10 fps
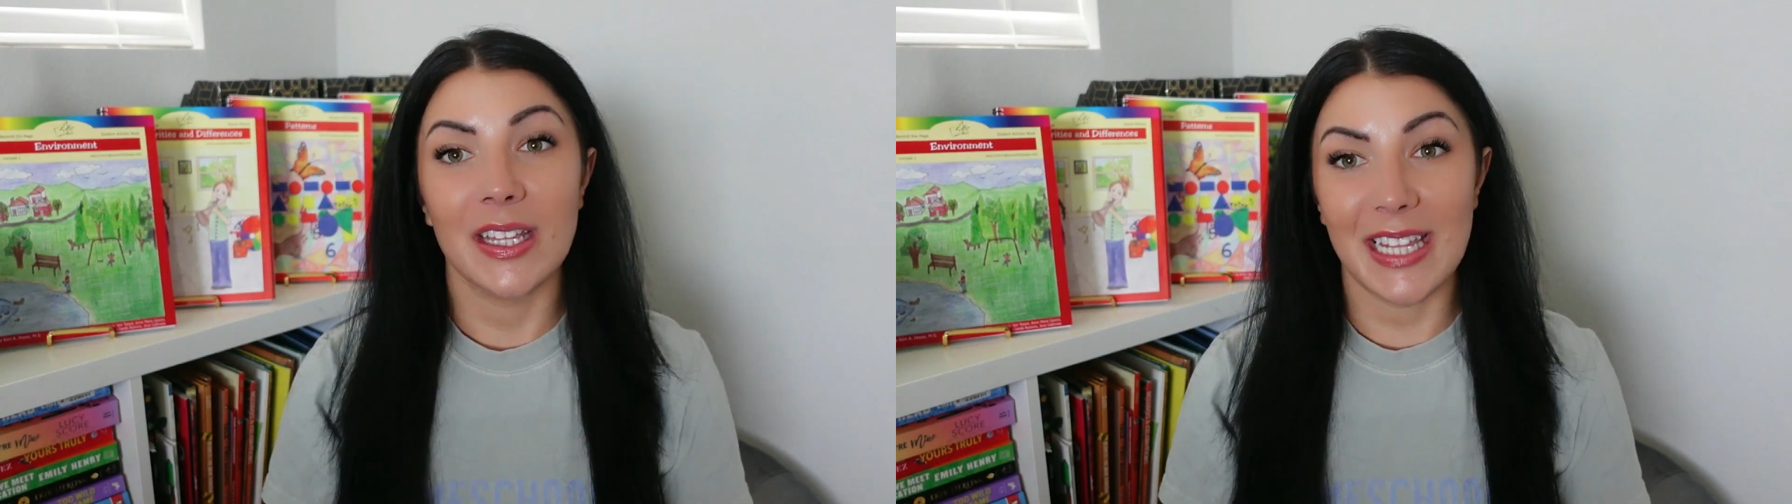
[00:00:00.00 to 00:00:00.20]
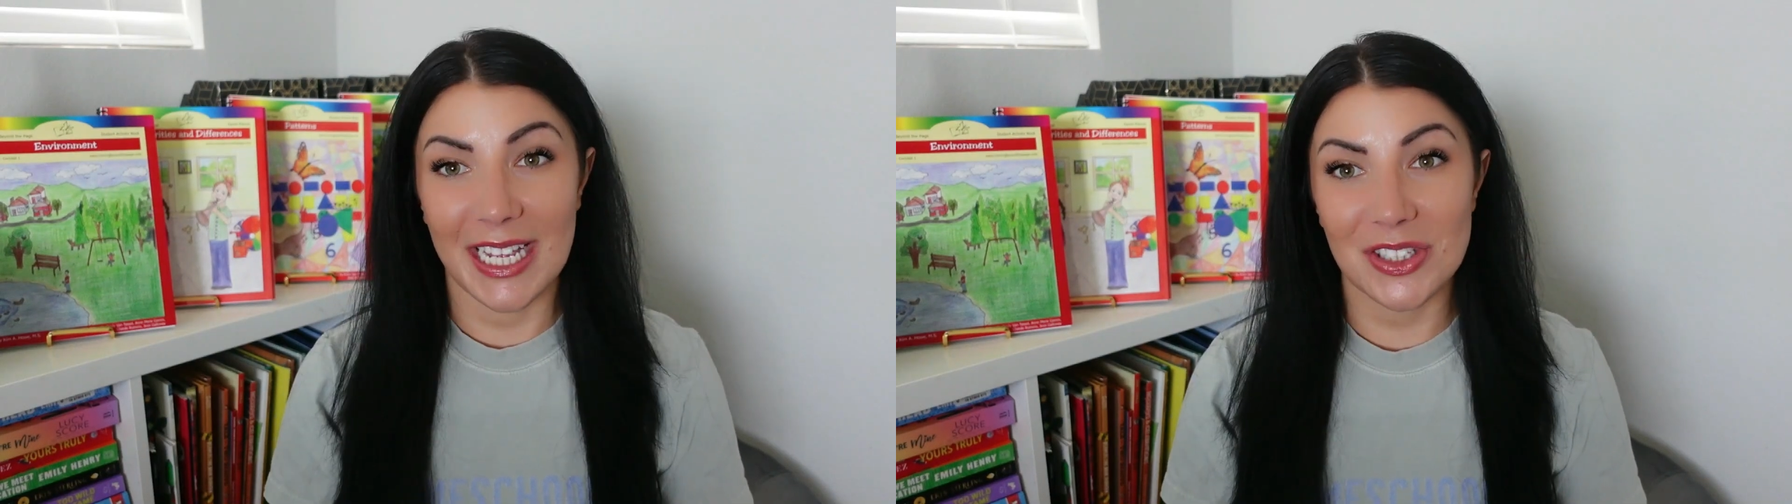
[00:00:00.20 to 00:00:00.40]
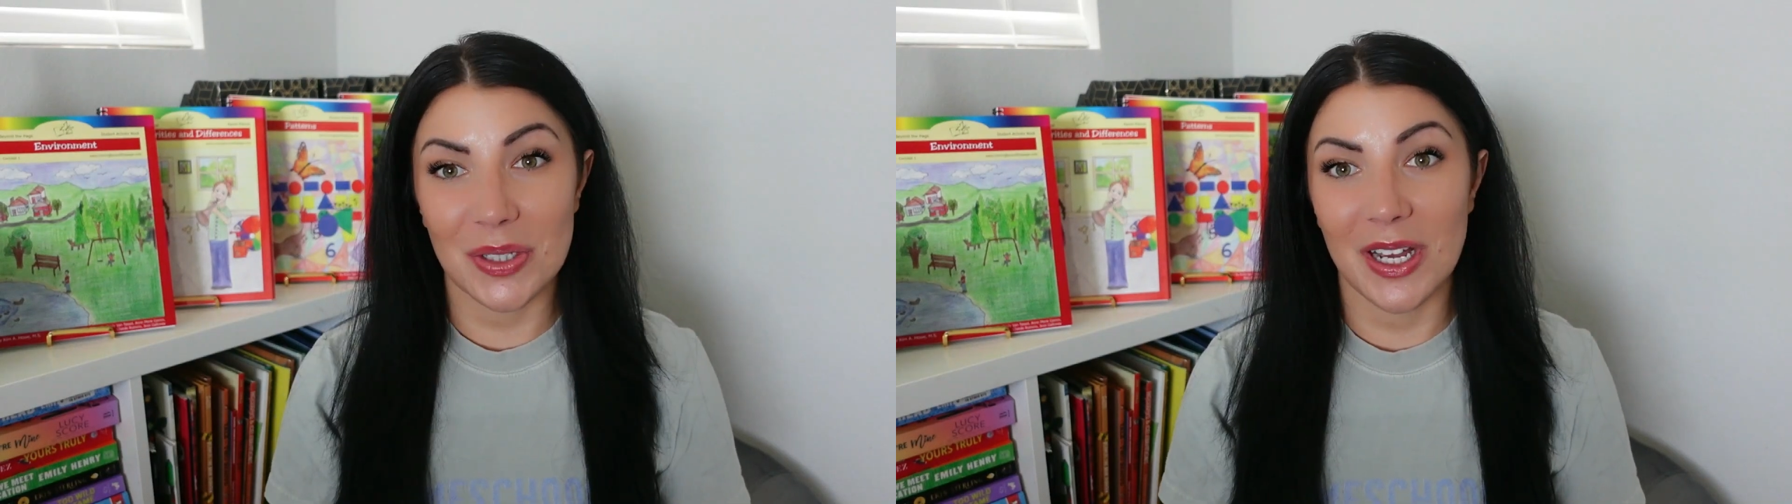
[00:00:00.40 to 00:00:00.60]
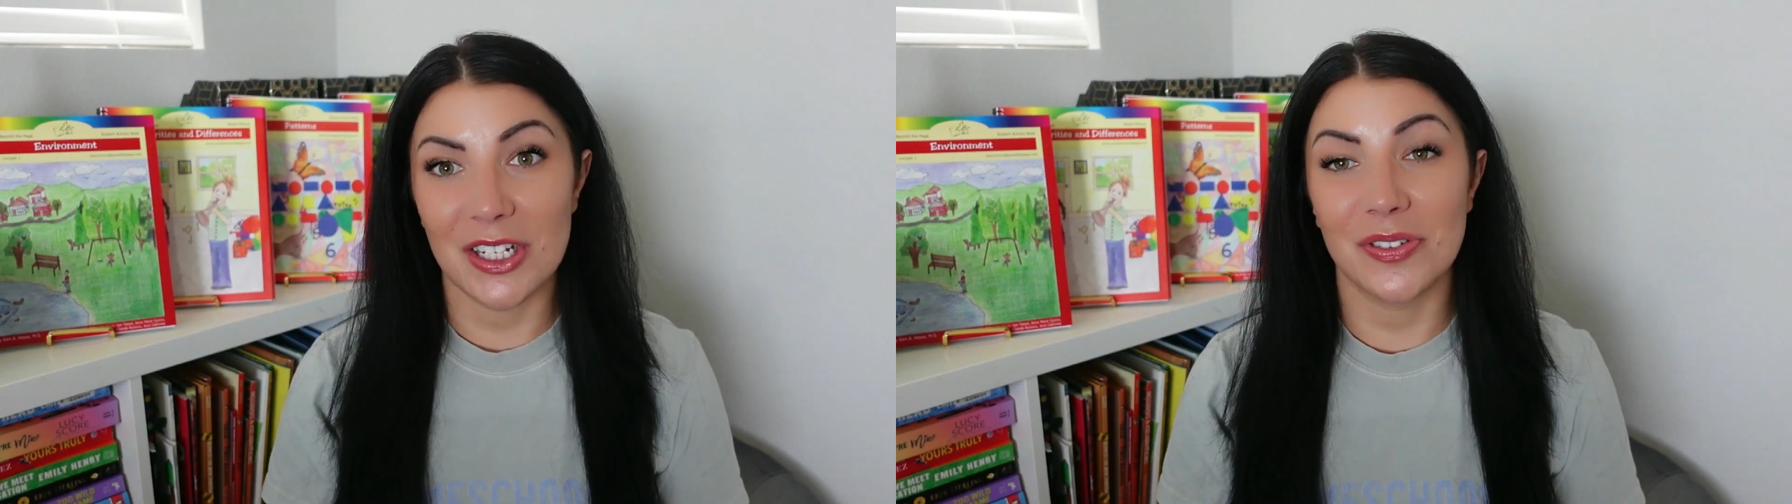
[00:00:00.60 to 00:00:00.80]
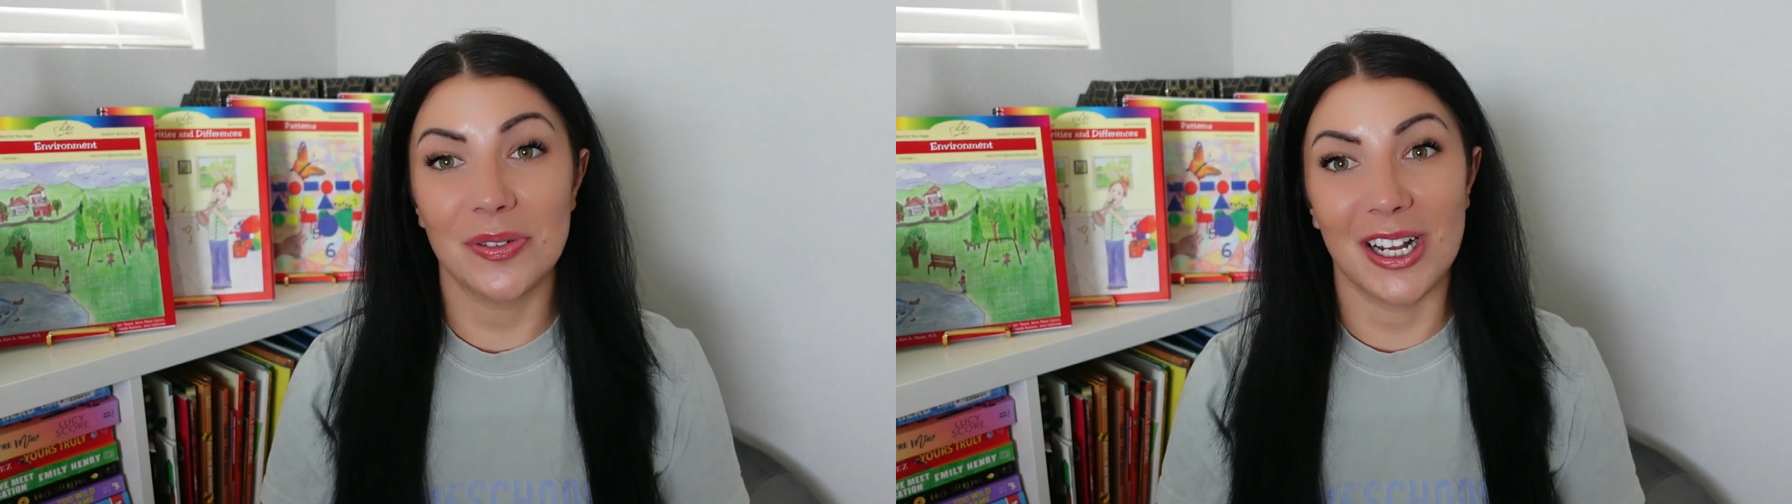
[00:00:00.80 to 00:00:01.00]
Thanks so
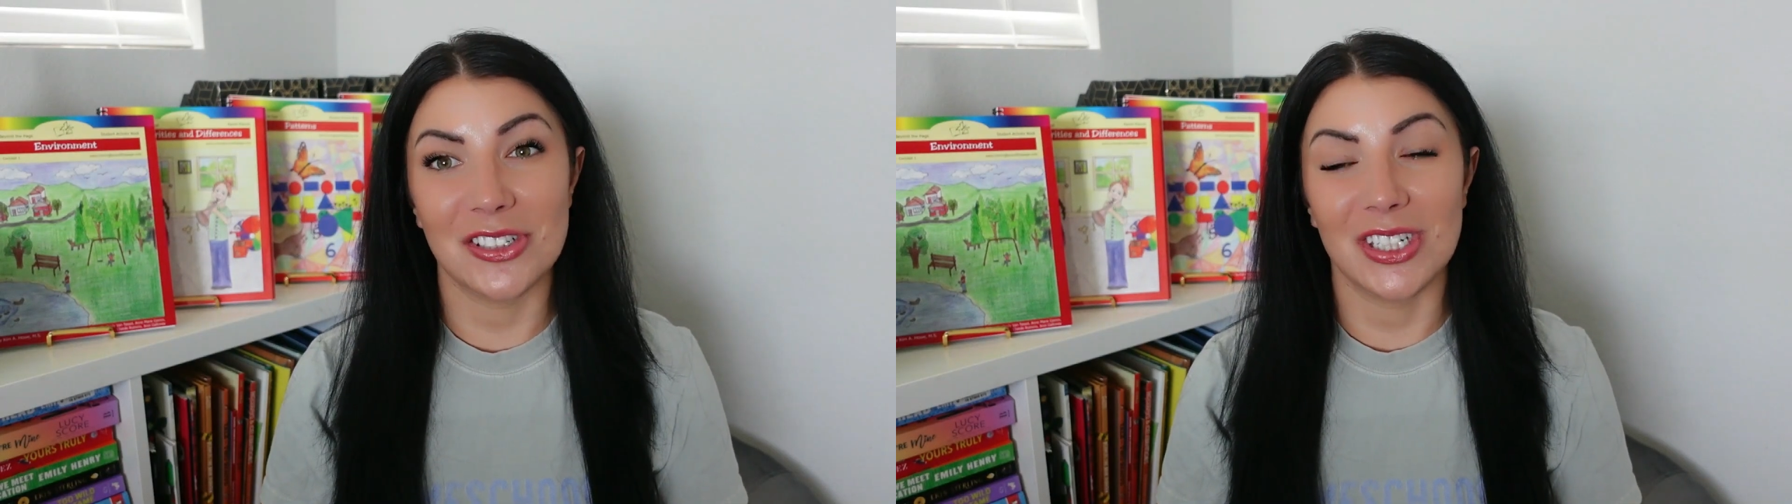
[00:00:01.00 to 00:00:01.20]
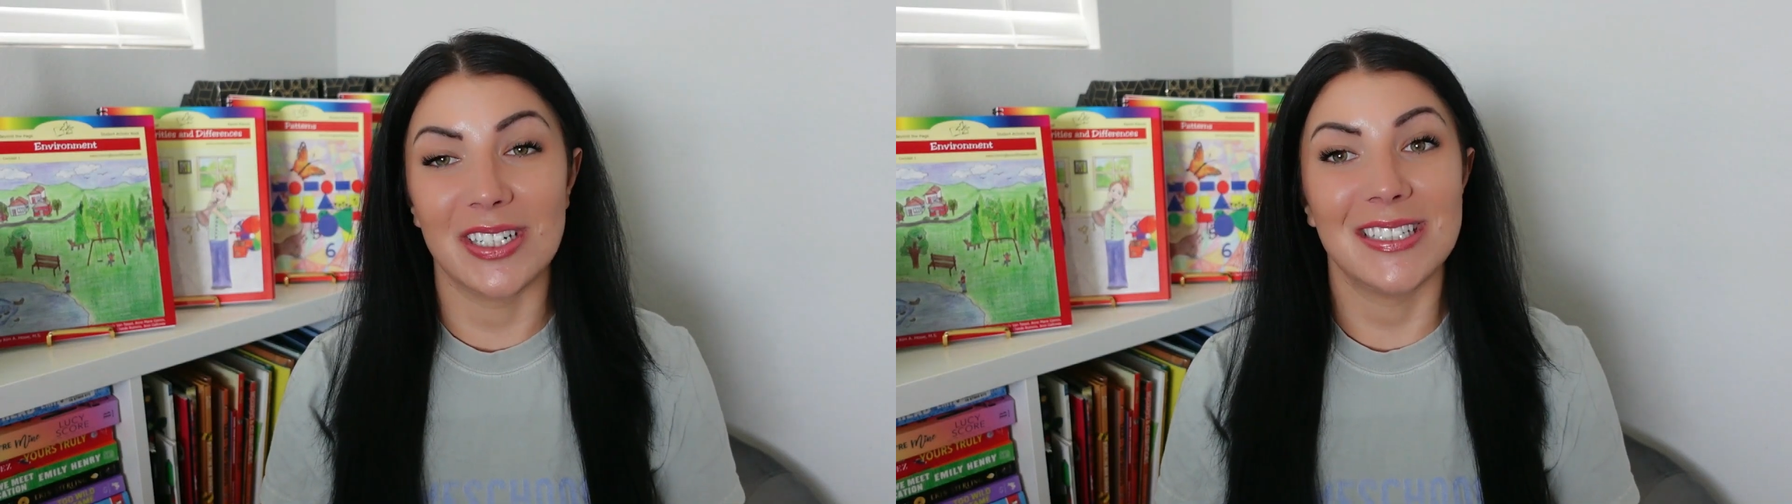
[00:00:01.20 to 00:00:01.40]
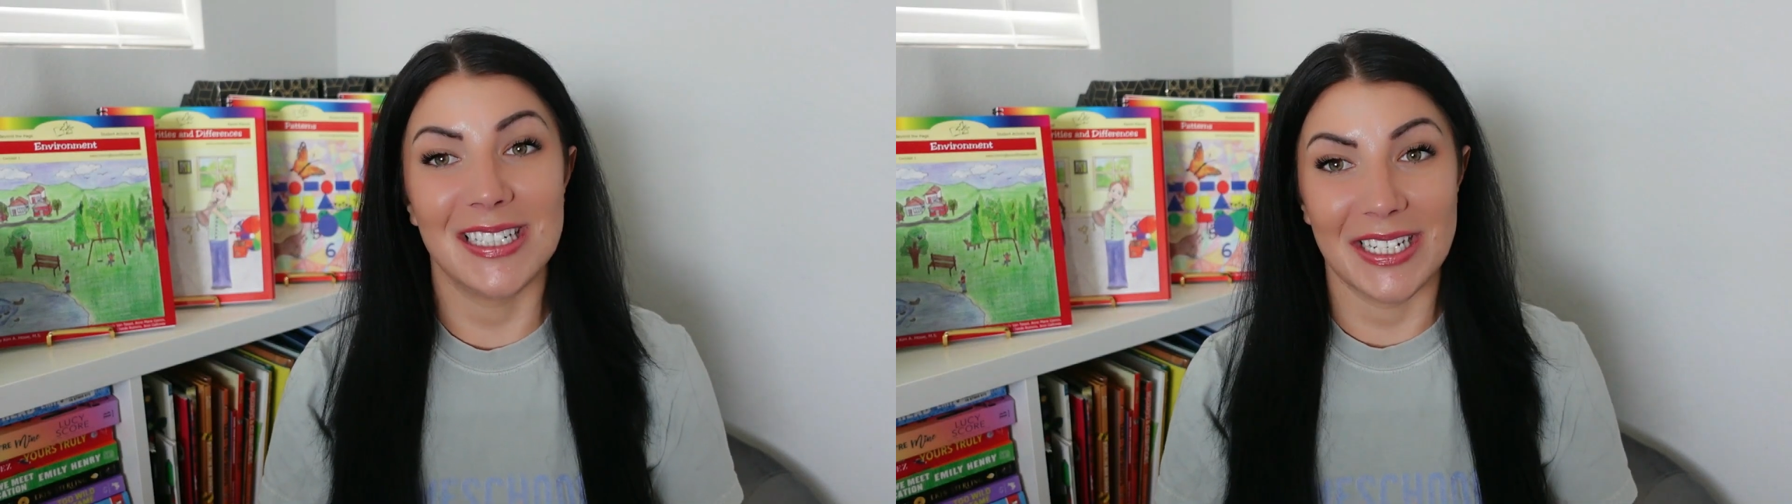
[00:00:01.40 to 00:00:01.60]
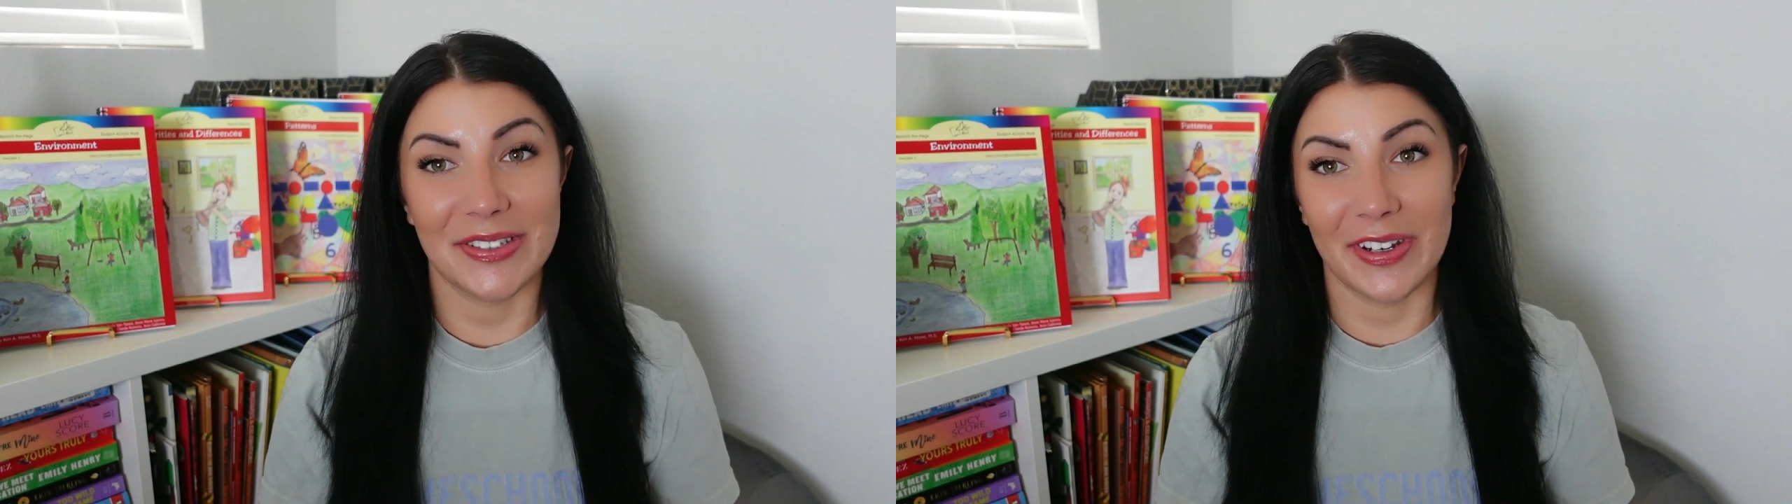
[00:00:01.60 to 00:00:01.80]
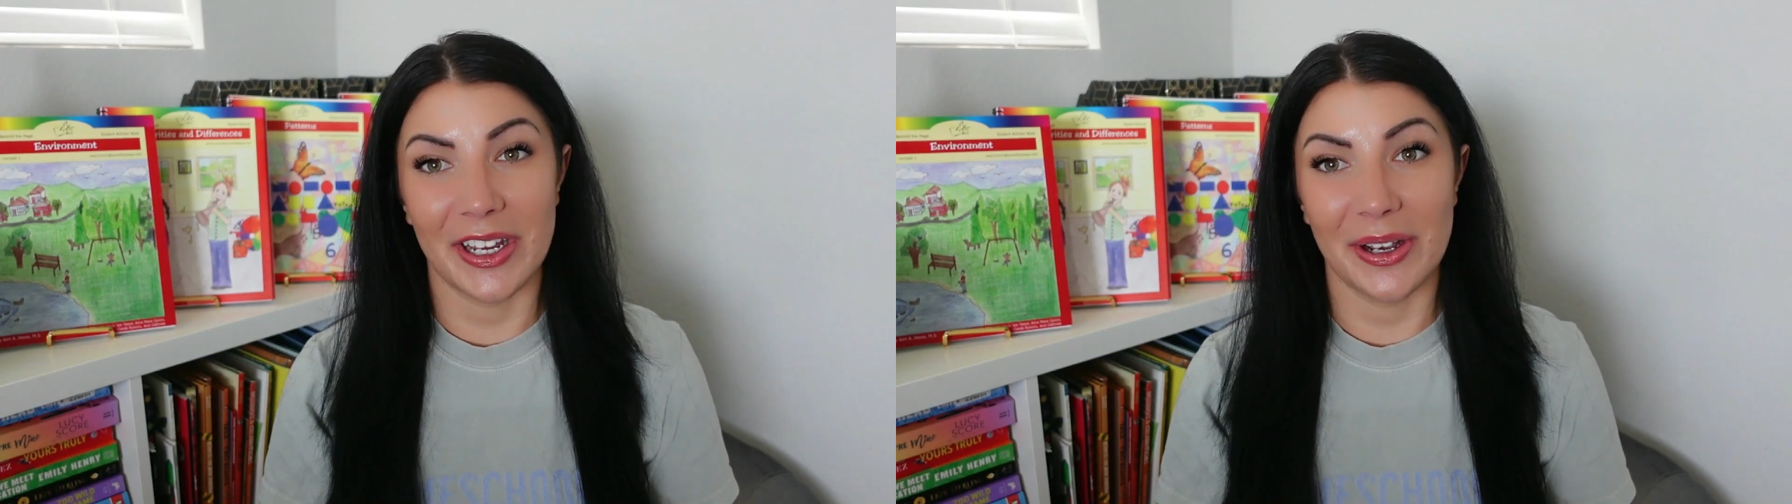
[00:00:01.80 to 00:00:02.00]
much for watching today's
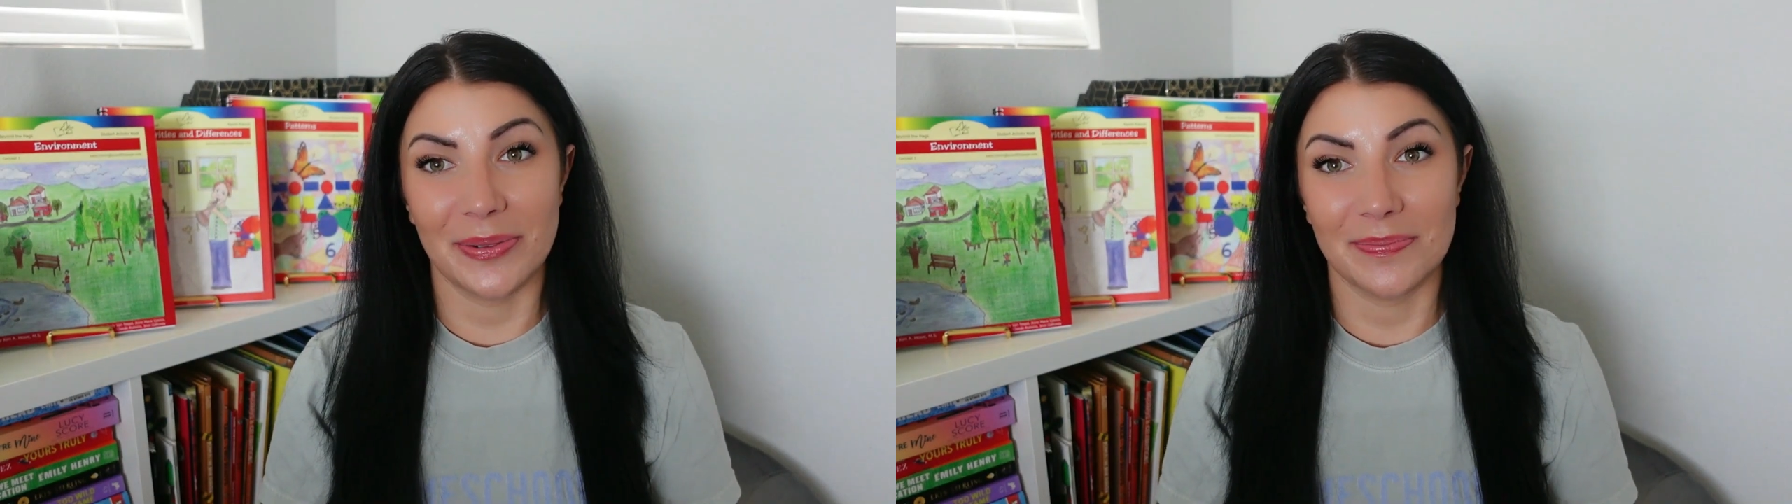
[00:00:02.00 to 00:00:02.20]
video.